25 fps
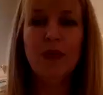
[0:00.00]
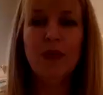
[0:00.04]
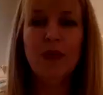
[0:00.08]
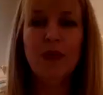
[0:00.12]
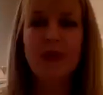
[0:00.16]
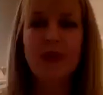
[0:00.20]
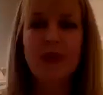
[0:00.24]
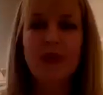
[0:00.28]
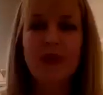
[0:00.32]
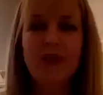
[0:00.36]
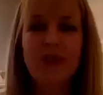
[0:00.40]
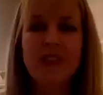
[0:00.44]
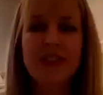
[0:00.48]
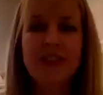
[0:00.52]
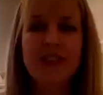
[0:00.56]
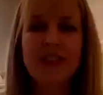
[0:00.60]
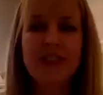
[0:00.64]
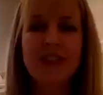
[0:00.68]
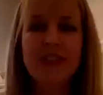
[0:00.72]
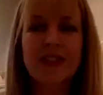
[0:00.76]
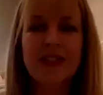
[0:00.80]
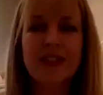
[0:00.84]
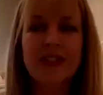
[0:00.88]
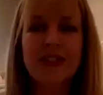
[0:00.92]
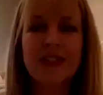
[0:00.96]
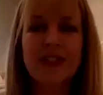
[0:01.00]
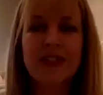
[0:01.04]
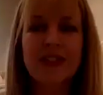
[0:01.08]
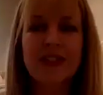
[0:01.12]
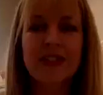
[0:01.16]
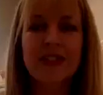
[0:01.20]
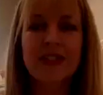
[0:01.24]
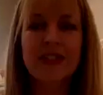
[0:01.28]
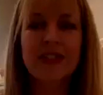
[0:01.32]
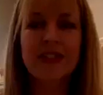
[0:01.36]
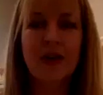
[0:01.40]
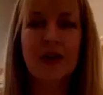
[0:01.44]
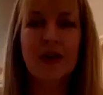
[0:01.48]
What if it's not
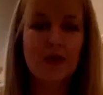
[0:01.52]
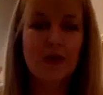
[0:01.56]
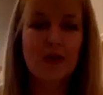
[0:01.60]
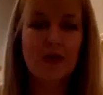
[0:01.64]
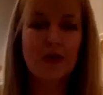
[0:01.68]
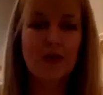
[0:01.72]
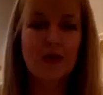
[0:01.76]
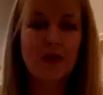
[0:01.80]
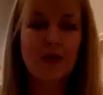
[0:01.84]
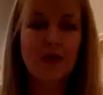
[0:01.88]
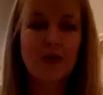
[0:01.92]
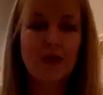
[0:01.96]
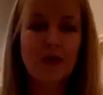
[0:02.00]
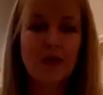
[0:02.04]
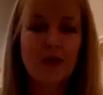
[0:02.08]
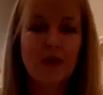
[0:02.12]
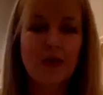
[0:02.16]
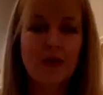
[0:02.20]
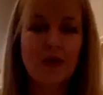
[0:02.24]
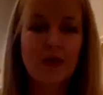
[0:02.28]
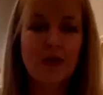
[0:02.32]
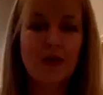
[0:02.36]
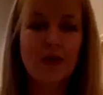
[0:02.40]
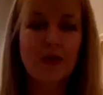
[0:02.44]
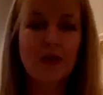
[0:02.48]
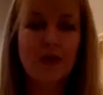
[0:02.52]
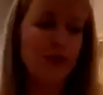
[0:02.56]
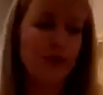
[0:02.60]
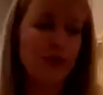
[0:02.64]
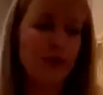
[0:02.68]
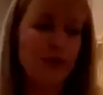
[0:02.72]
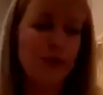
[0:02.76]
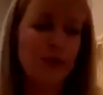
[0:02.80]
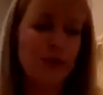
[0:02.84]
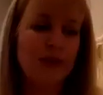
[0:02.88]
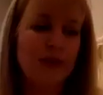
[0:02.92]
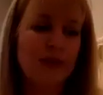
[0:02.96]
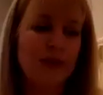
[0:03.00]
wrong
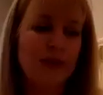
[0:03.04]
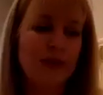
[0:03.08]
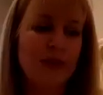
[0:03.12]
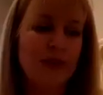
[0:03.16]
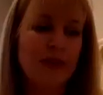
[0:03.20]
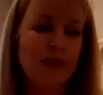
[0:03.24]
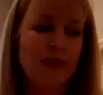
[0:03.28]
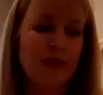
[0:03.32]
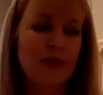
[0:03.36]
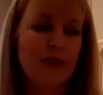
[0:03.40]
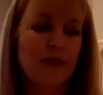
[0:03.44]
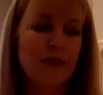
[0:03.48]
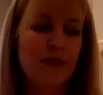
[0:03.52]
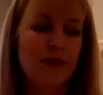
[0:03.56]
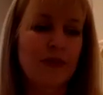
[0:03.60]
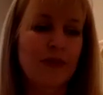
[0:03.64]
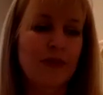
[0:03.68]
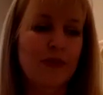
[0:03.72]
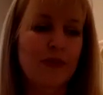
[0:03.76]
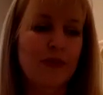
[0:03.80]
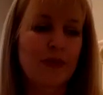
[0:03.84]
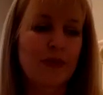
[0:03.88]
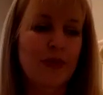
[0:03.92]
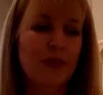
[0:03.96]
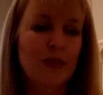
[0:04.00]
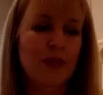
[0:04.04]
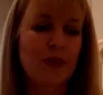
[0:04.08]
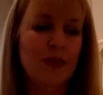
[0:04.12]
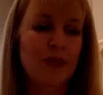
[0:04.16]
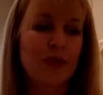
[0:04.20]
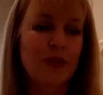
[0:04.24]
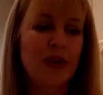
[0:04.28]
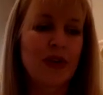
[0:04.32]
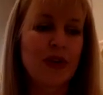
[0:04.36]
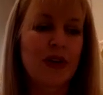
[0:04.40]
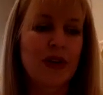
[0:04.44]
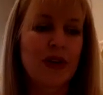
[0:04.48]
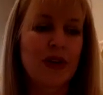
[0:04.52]
to
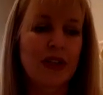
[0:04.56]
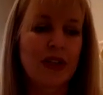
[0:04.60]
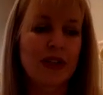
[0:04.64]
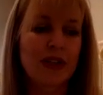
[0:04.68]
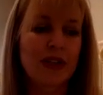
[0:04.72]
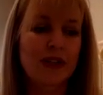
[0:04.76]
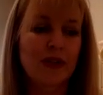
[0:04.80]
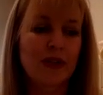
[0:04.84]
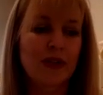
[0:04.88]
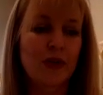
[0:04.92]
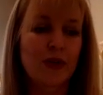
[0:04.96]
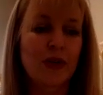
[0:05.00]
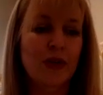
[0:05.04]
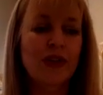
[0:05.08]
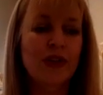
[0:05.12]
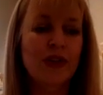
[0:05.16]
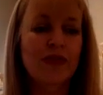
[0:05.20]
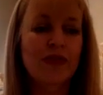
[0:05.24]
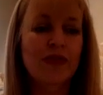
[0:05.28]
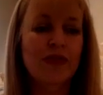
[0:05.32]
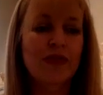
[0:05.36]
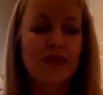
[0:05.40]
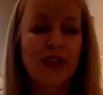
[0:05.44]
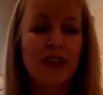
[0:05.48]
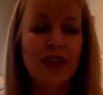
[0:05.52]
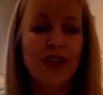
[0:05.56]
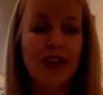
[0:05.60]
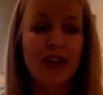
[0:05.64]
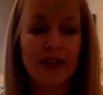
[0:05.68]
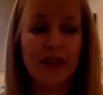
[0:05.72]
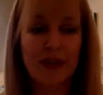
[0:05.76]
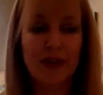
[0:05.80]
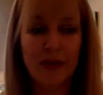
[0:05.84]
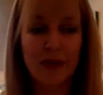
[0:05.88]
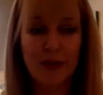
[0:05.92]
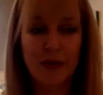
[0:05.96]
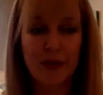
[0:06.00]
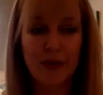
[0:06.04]
not grieve like
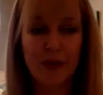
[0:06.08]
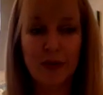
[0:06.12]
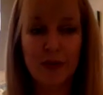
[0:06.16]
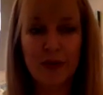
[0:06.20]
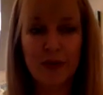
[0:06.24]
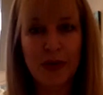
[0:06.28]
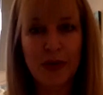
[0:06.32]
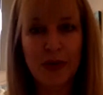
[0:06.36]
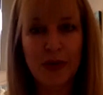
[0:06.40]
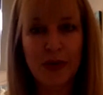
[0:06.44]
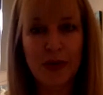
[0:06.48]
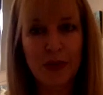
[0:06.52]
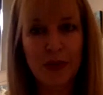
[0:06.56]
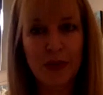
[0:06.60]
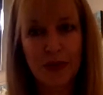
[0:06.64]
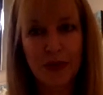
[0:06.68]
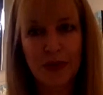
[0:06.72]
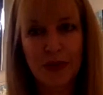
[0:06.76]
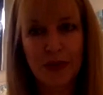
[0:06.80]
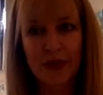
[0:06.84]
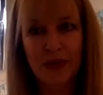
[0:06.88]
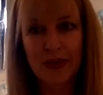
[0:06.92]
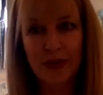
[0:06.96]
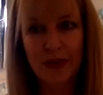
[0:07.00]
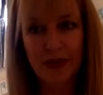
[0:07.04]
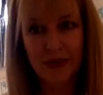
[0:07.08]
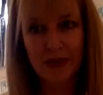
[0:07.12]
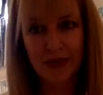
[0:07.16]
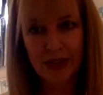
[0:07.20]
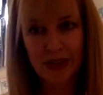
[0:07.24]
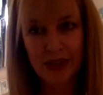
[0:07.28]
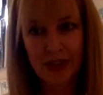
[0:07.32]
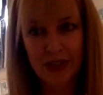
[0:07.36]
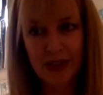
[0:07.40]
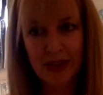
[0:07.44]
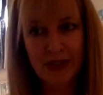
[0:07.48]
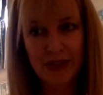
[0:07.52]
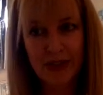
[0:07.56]
other people do
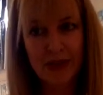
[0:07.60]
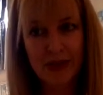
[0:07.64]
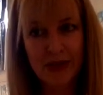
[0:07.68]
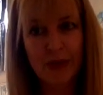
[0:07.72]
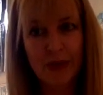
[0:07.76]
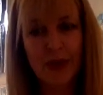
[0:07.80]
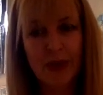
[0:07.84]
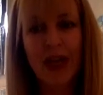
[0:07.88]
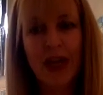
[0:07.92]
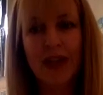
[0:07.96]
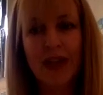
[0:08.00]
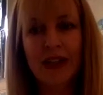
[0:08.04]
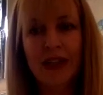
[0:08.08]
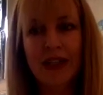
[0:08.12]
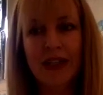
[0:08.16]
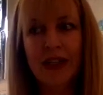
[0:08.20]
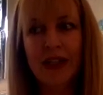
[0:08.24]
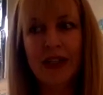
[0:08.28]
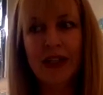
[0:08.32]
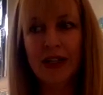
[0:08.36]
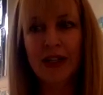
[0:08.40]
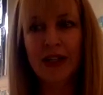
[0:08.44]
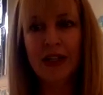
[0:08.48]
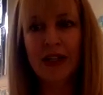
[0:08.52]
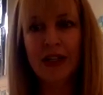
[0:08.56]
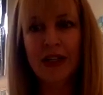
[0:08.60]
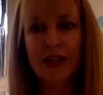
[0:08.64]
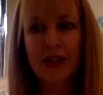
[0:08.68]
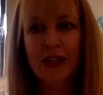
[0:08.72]
in this reality?